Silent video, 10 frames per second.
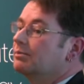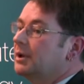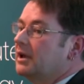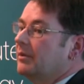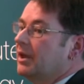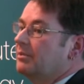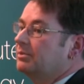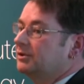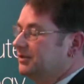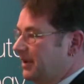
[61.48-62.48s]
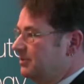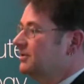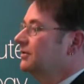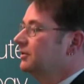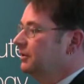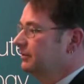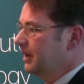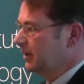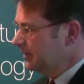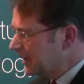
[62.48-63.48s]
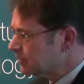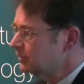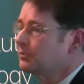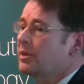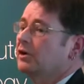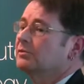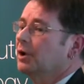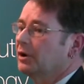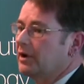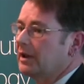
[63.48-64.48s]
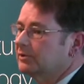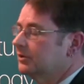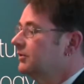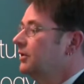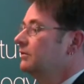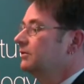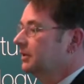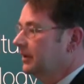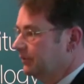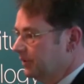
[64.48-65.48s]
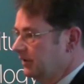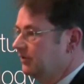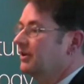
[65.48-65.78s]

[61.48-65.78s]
picking up their perceptions of issues with those programs and service deliveries,